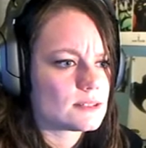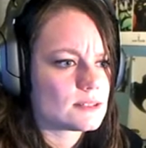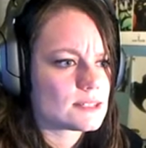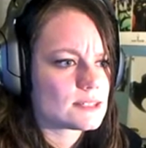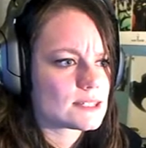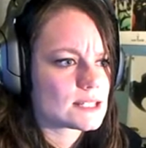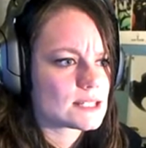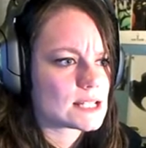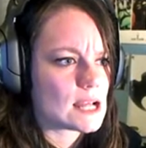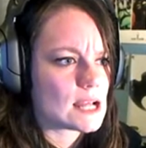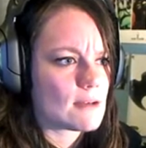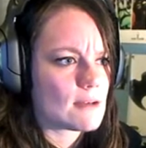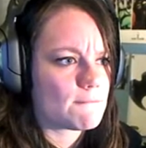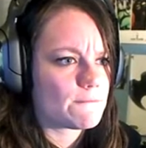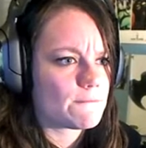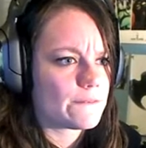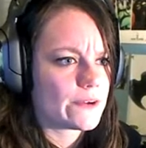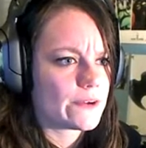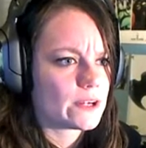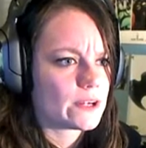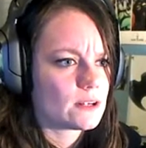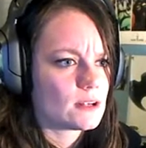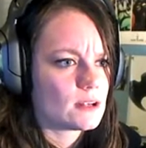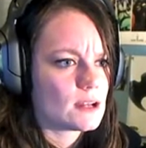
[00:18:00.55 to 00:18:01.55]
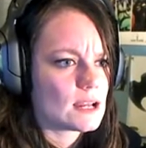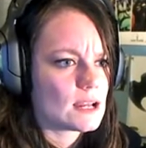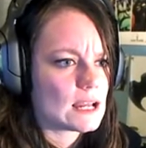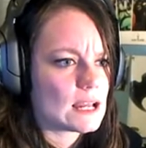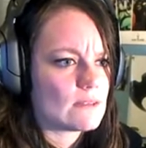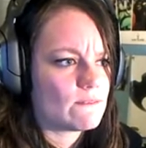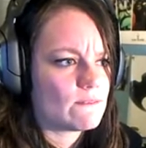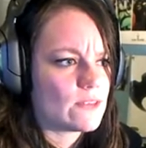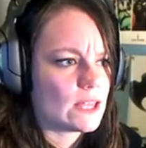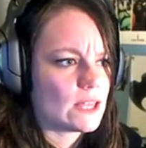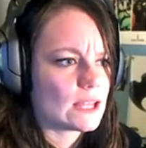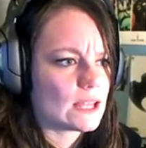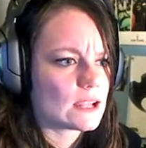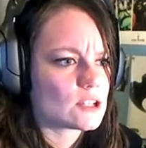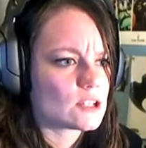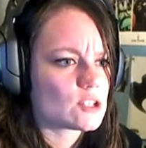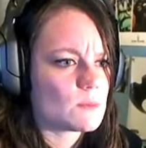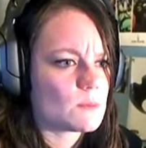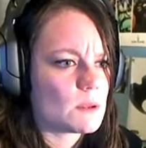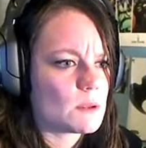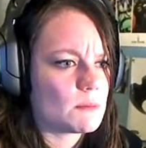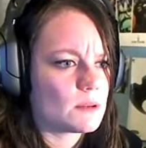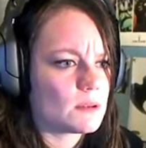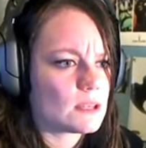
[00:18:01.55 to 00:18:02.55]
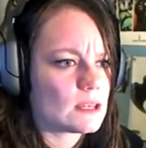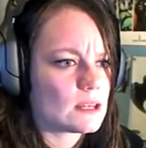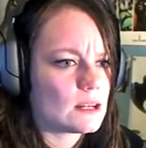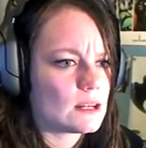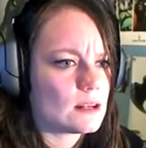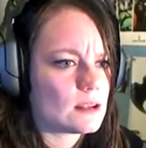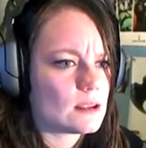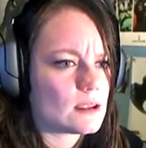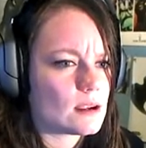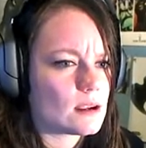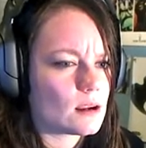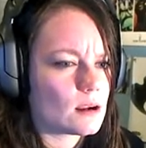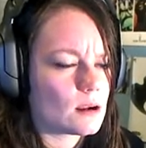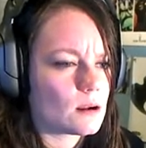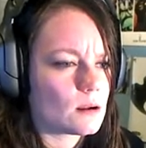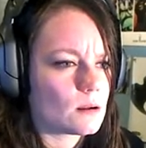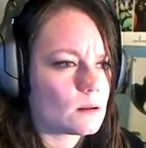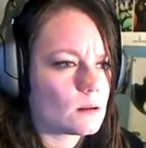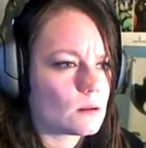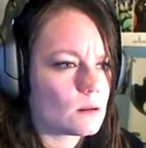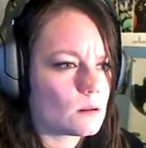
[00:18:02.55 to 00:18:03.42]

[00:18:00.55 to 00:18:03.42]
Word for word: Stuff. I feel like I should be able to get in here.